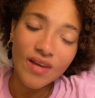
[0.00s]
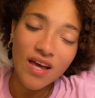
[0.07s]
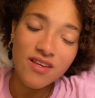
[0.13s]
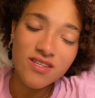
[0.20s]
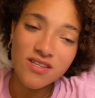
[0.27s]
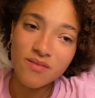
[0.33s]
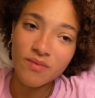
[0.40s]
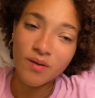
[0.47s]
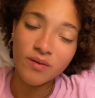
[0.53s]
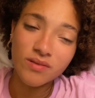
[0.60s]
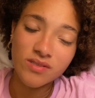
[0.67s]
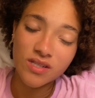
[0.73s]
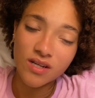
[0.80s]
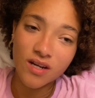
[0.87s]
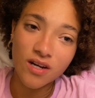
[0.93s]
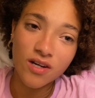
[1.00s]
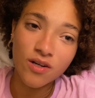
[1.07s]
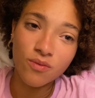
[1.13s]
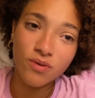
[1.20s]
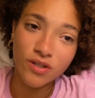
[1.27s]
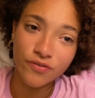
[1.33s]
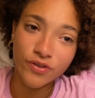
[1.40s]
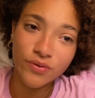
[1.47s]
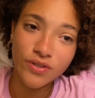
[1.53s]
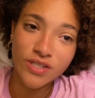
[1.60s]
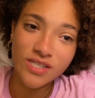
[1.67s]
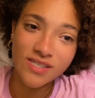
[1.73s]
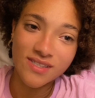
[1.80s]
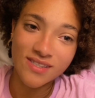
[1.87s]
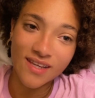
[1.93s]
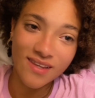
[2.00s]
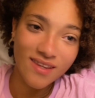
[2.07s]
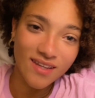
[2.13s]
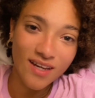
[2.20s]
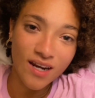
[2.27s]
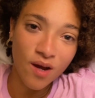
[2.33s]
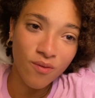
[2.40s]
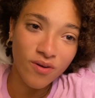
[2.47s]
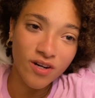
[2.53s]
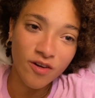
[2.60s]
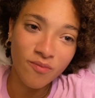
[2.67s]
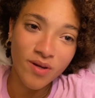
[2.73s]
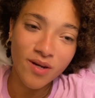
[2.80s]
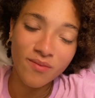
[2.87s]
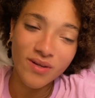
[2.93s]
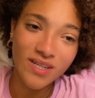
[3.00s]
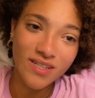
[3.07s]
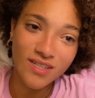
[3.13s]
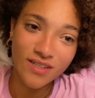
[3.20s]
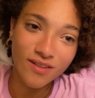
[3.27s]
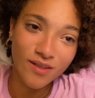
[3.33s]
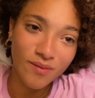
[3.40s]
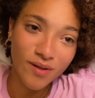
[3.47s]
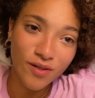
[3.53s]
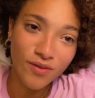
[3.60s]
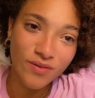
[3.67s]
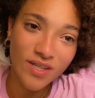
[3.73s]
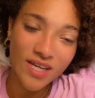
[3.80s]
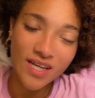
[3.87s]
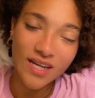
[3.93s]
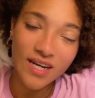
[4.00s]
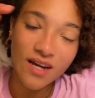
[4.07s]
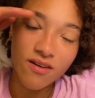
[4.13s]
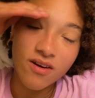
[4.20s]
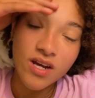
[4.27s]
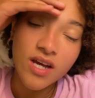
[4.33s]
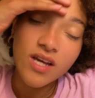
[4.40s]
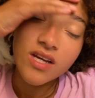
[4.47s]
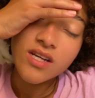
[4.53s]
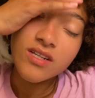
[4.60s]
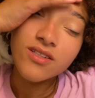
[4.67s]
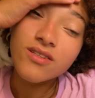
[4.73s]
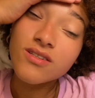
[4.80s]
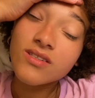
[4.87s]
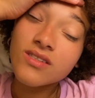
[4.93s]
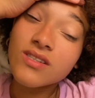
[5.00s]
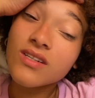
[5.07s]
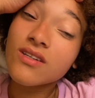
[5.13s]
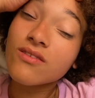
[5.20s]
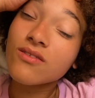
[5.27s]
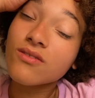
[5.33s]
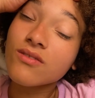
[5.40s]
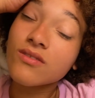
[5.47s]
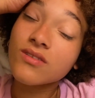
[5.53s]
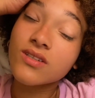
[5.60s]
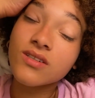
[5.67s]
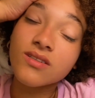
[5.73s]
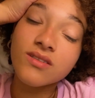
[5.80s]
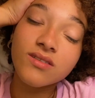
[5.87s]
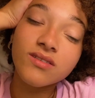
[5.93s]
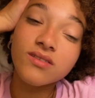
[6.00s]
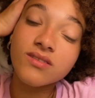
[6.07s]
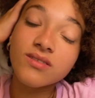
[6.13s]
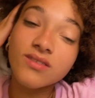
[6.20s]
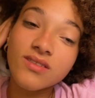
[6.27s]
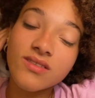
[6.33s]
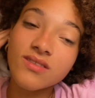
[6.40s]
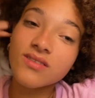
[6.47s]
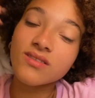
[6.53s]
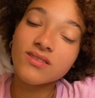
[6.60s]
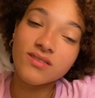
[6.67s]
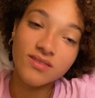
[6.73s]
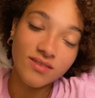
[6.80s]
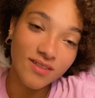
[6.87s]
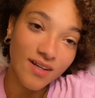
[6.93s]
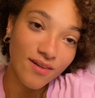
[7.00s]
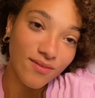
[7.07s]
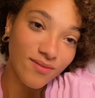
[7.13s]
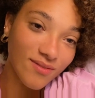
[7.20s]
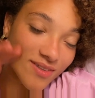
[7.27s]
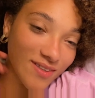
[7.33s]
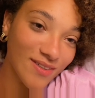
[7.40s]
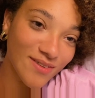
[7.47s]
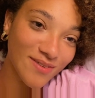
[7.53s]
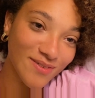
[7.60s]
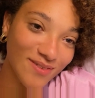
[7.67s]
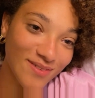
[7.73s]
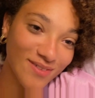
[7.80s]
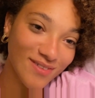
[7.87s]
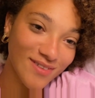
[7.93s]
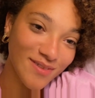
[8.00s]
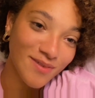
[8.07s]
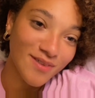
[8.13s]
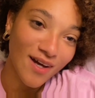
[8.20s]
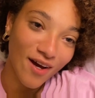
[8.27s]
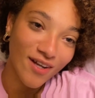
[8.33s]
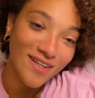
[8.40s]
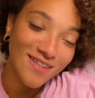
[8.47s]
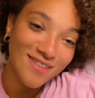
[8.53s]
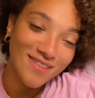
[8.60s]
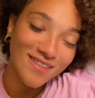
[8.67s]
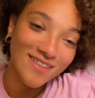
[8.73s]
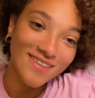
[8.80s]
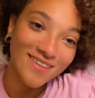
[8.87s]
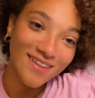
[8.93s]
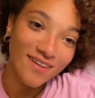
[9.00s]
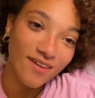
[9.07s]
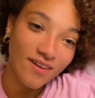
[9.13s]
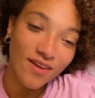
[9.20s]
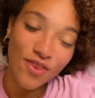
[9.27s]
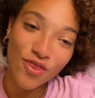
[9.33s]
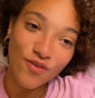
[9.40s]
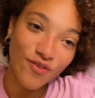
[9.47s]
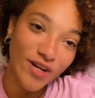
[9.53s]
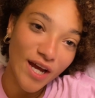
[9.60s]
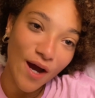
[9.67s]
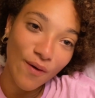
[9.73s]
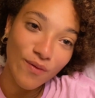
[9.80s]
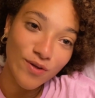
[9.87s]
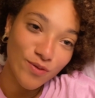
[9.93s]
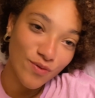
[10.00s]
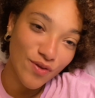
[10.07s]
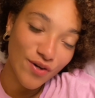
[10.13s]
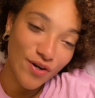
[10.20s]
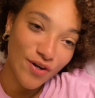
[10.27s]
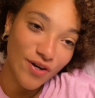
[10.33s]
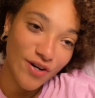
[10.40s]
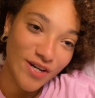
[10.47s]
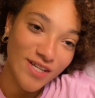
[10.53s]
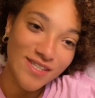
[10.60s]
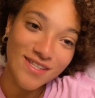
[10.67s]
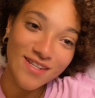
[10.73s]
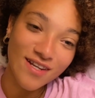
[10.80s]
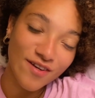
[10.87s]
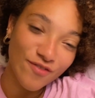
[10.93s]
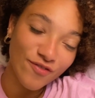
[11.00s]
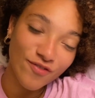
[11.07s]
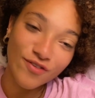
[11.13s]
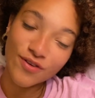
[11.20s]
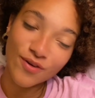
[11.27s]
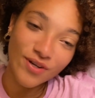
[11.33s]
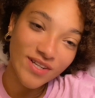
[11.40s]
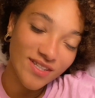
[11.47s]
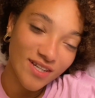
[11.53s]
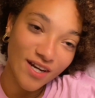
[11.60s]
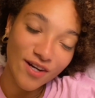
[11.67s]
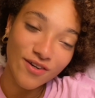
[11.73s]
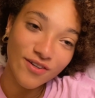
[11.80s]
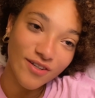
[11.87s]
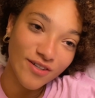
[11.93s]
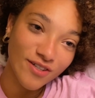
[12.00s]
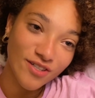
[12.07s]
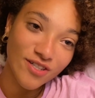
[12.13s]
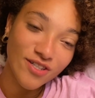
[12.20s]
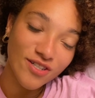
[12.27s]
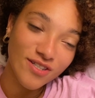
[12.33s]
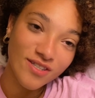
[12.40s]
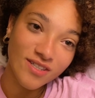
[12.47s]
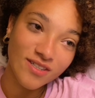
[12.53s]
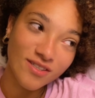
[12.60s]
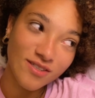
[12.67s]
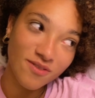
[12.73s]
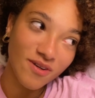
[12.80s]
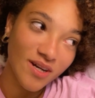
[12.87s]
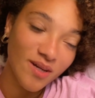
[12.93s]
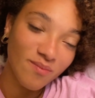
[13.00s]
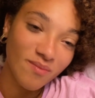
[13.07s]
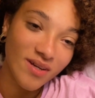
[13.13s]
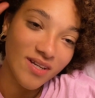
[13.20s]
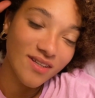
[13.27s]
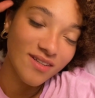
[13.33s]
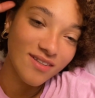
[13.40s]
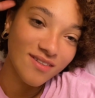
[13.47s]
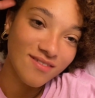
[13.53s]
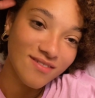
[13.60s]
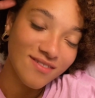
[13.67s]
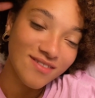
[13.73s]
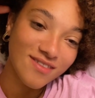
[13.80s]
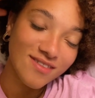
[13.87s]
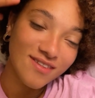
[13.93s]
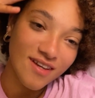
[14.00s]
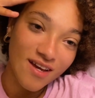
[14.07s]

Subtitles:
So then my mom was like, oh, well, if you would have just said that, I wouldn't have made a big deal about you taking it out. And she's just like, what? She's just, I don't know. Honestly, like, 3 hours with her is enough for the entire year. She's just, like, so high maintenance.